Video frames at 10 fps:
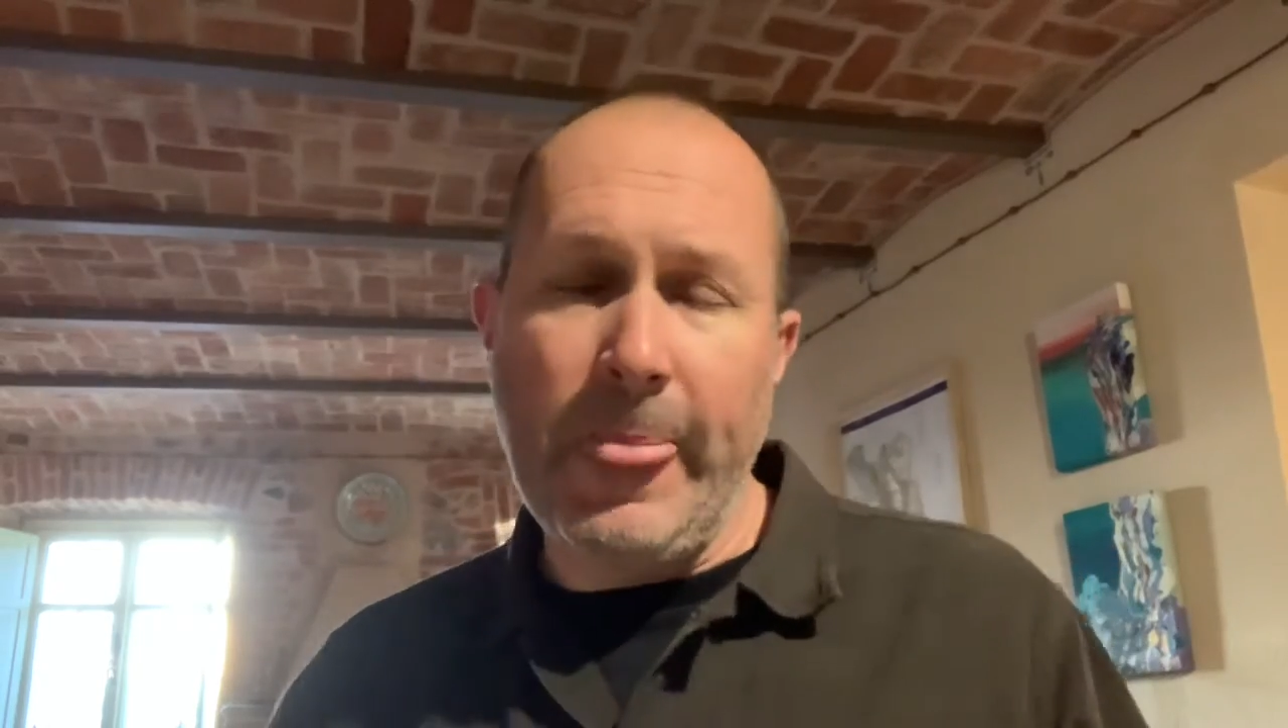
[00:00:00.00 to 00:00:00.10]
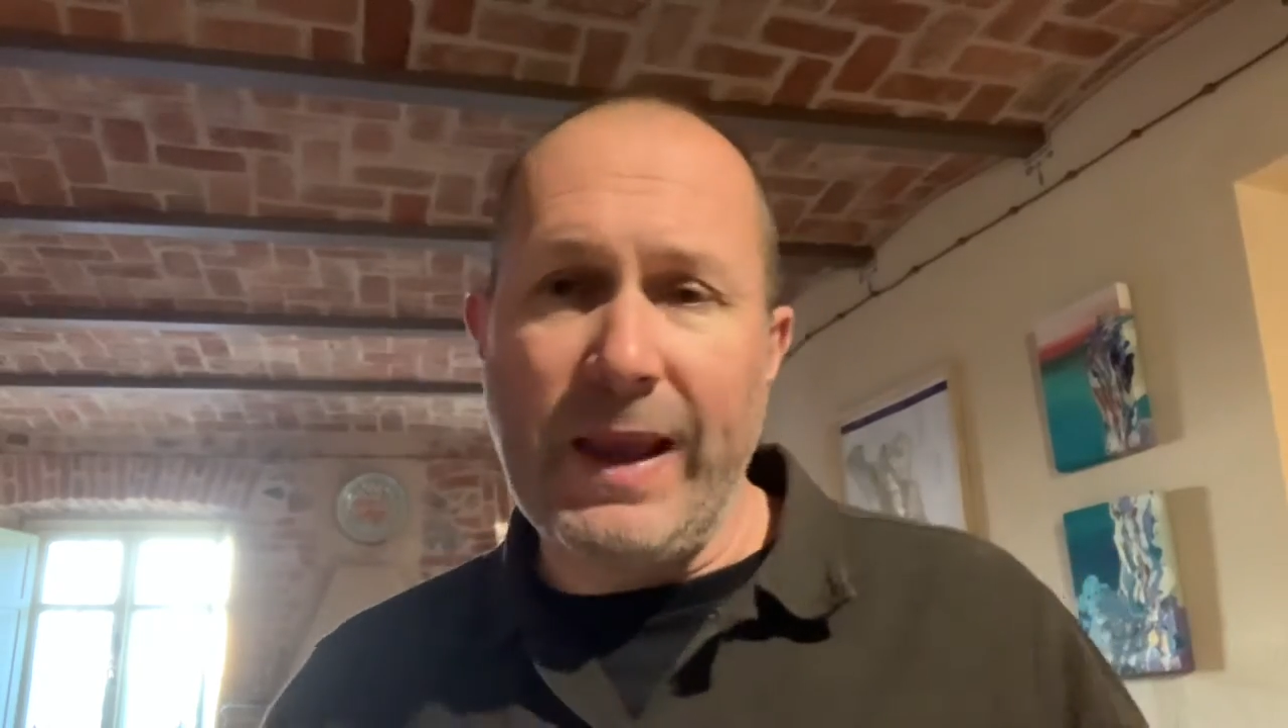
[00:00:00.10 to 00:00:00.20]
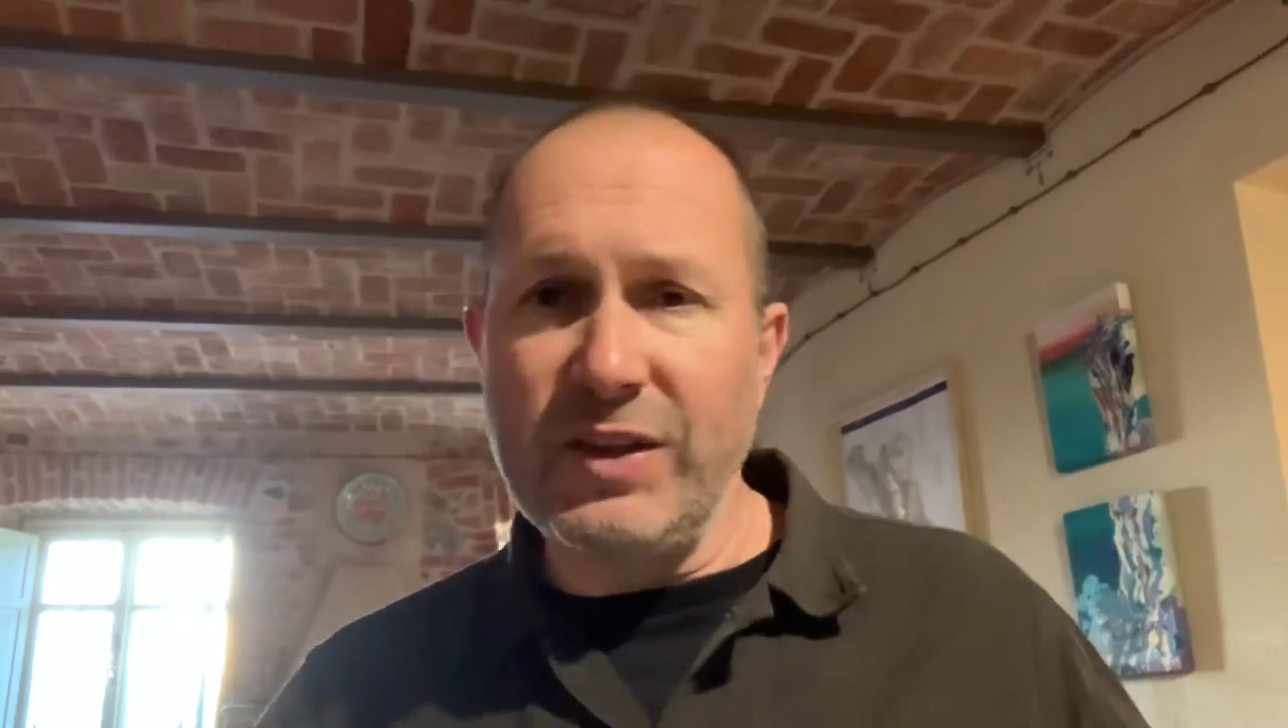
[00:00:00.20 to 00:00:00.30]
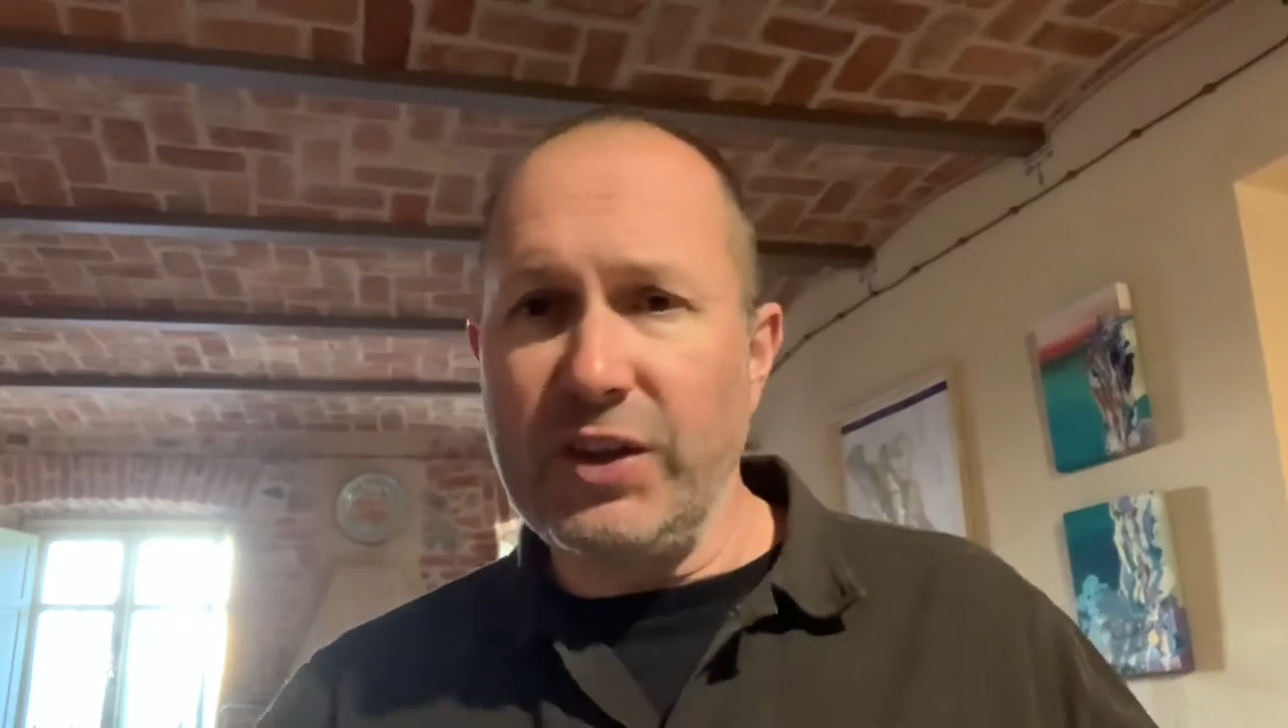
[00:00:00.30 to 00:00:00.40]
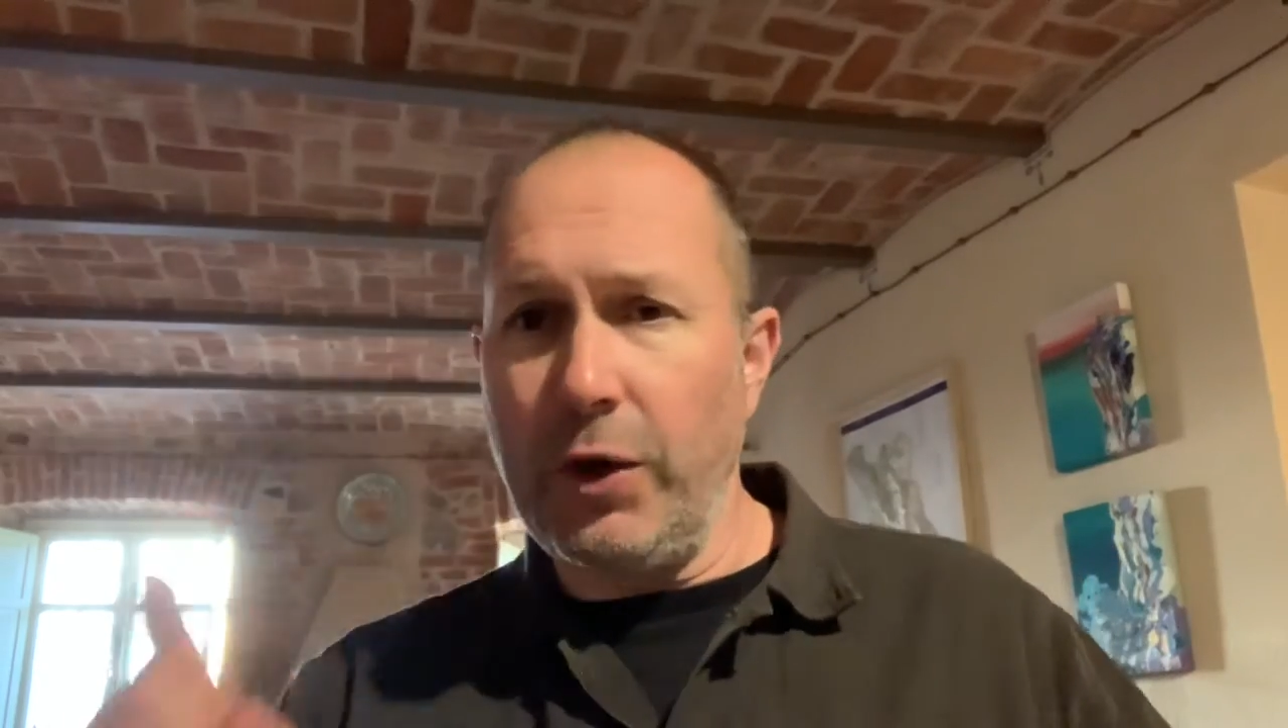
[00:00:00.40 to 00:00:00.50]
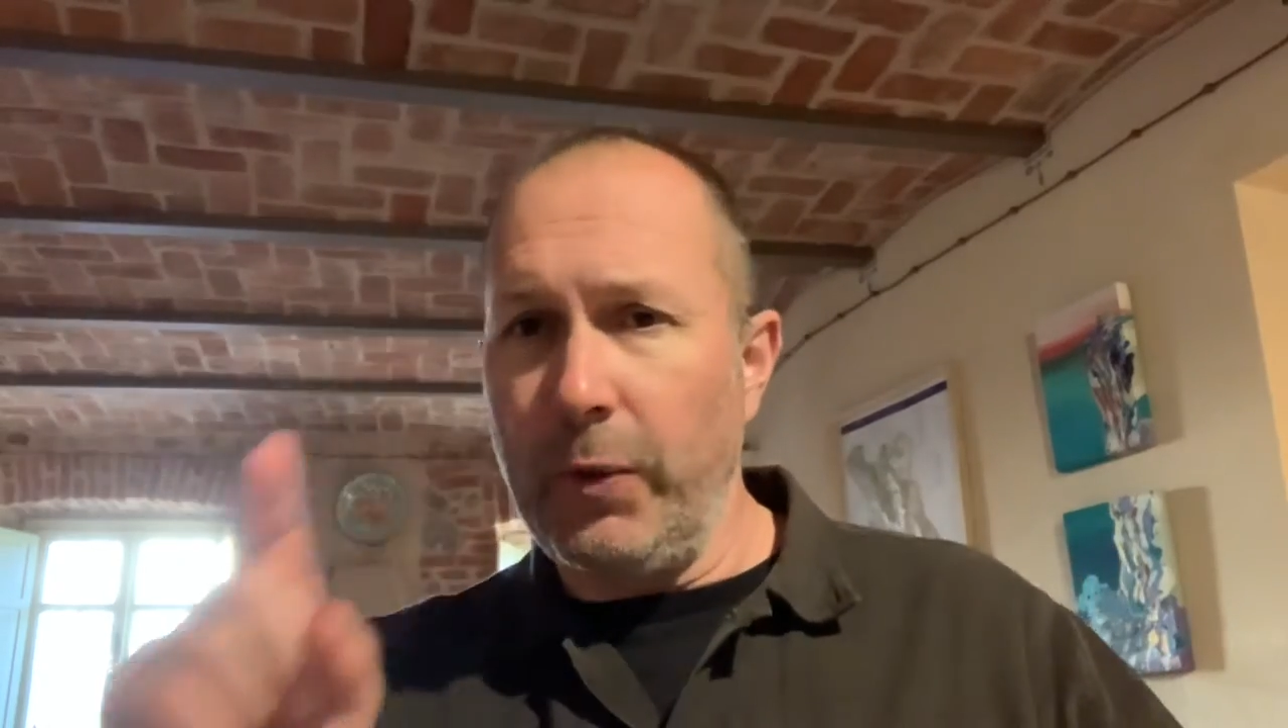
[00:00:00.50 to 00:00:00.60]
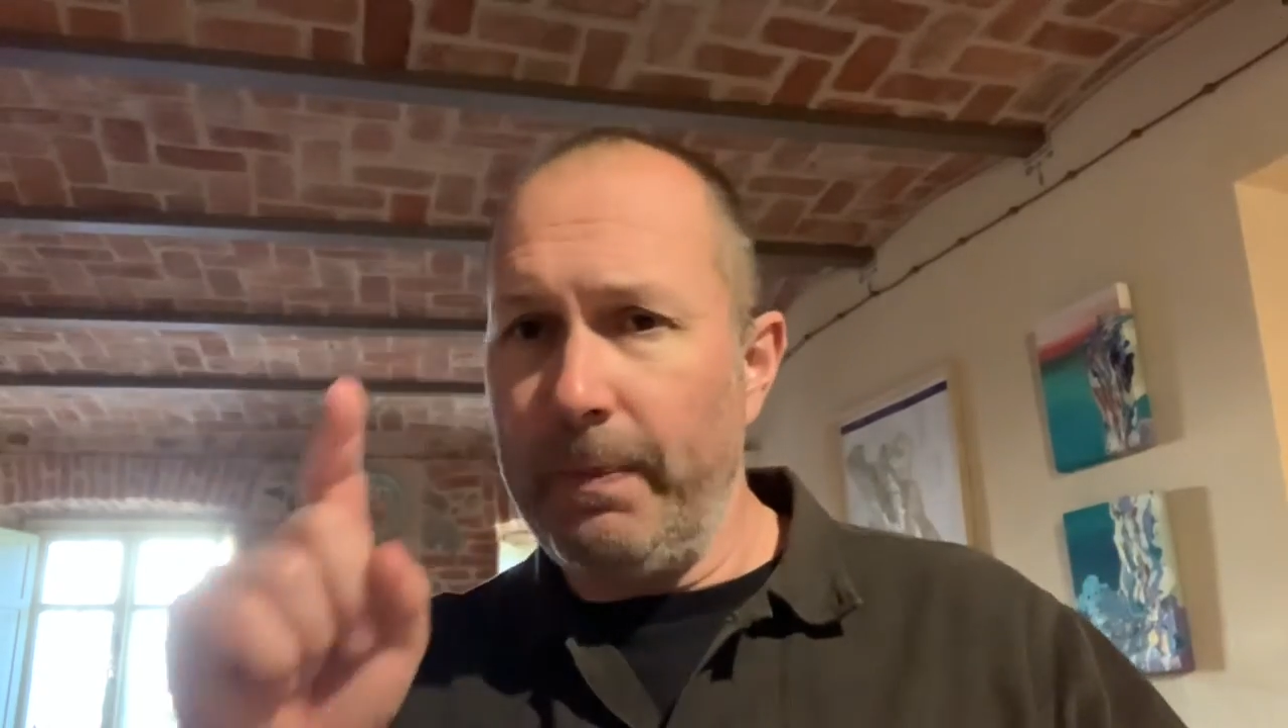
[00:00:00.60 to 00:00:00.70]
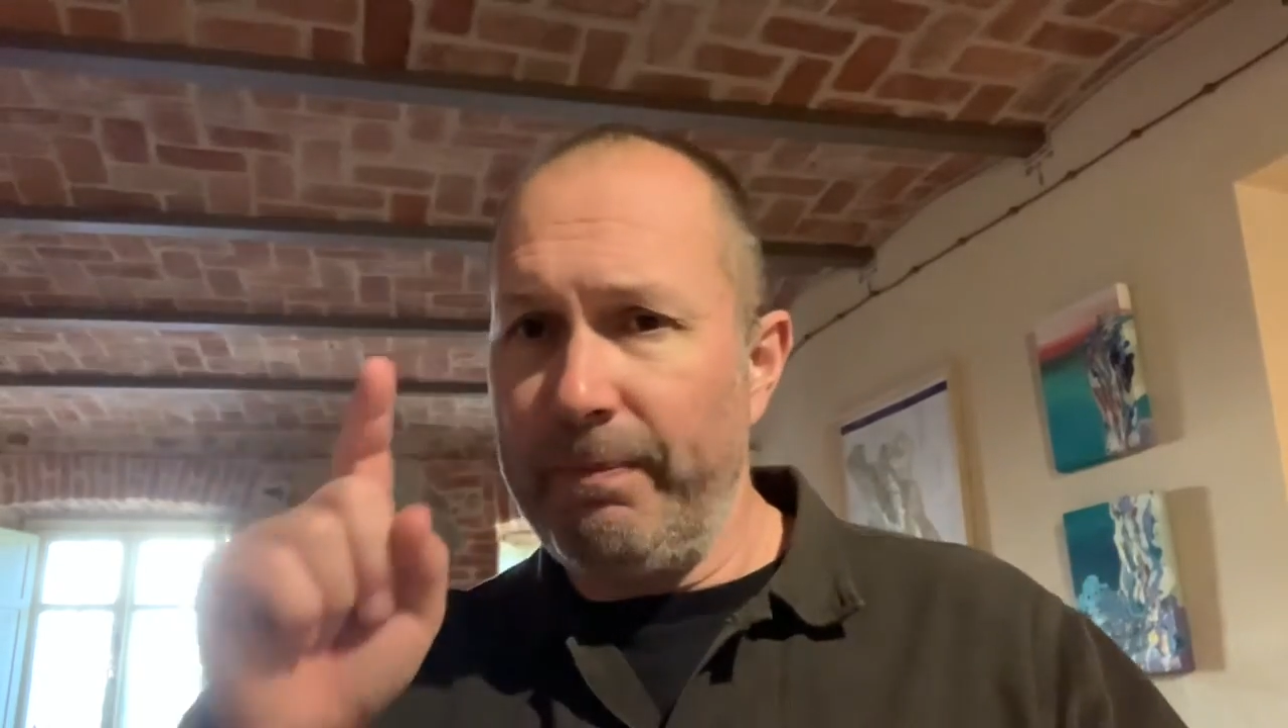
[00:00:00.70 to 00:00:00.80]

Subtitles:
So